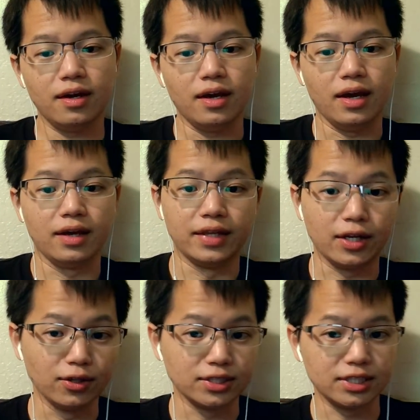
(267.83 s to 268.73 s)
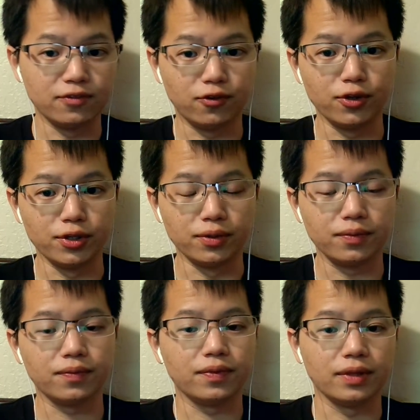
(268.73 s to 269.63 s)
and they close the sale for you.
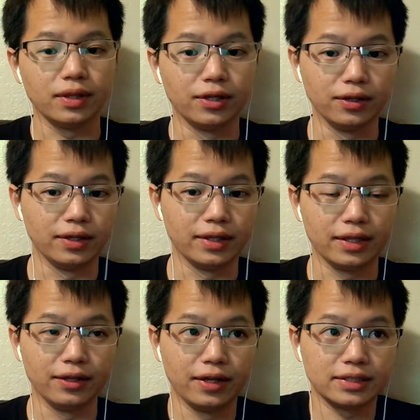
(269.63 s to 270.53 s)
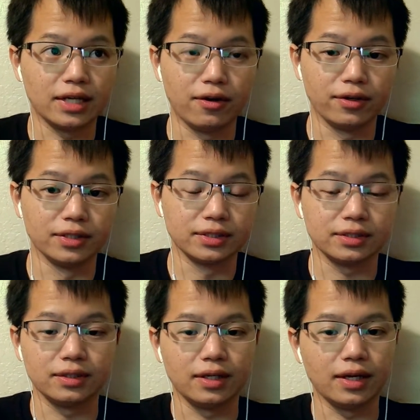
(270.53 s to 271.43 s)
Literally, that's how it is.
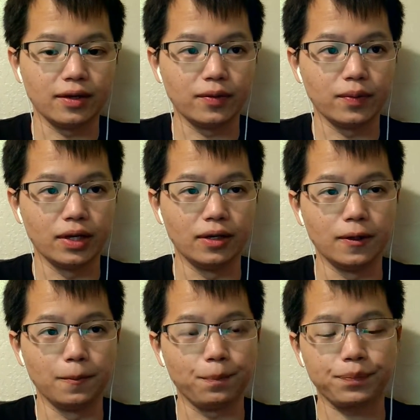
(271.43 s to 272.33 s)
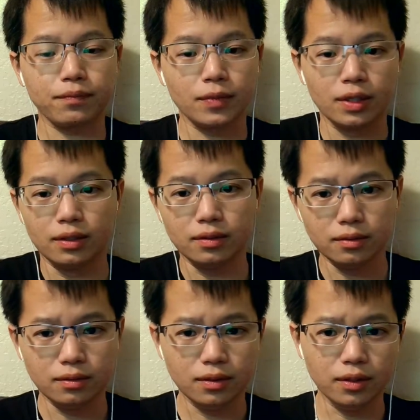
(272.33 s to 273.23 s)
Um,
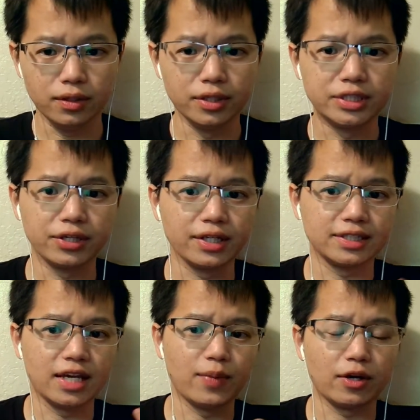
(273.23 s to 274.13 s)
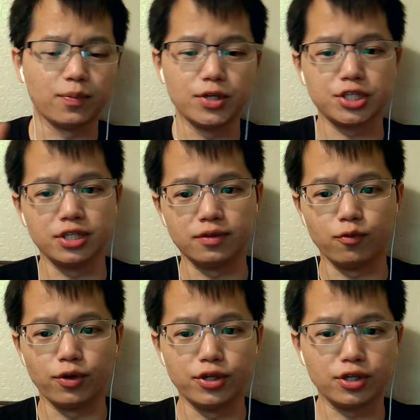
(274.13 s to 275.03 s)
you still get the same amount of commission
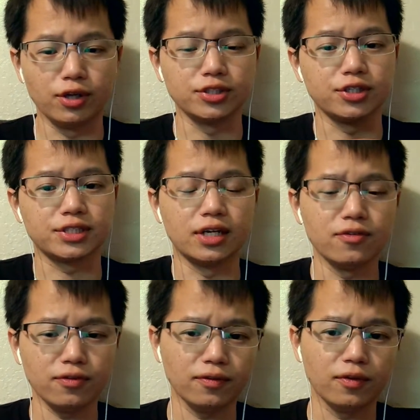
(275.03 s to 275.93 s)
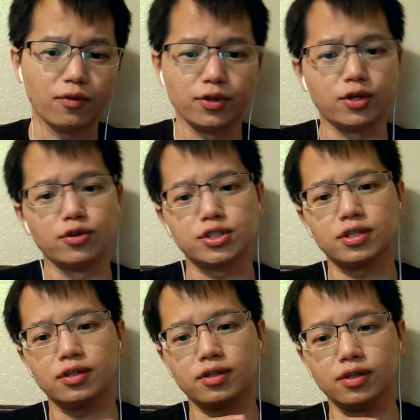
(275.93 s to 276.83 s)
whether you close it yourself or the coach
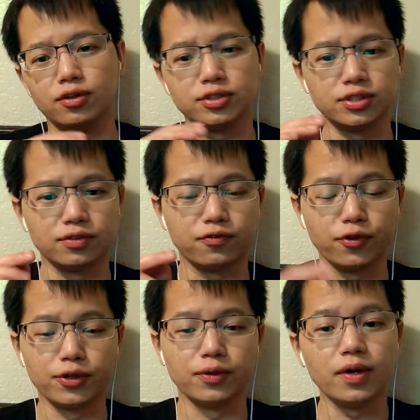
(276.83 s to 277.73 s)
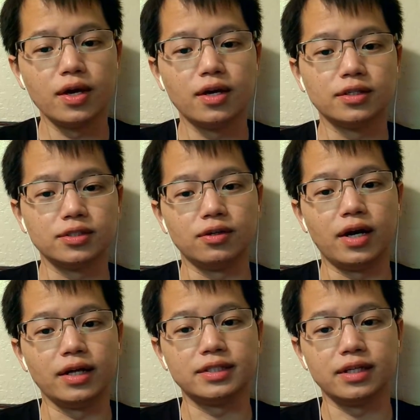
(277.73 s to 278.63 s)
closes it for you. So
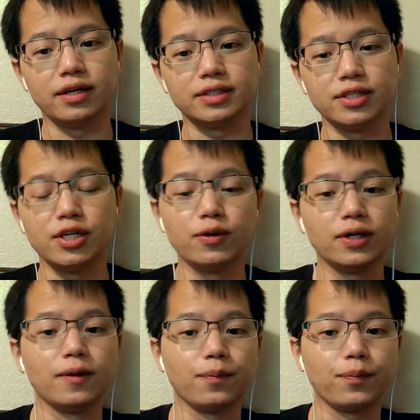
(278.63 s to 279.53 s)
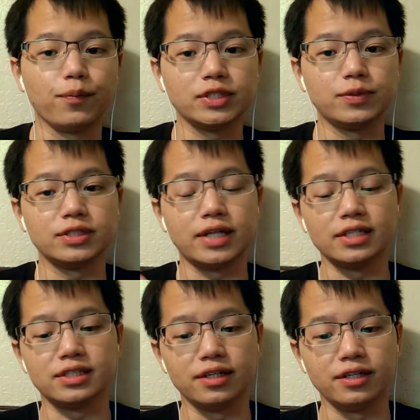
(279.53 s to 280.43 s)
I decided to say, you know what, this is this case
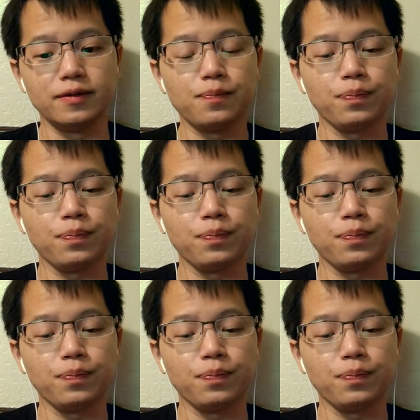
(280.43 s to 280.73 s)
study,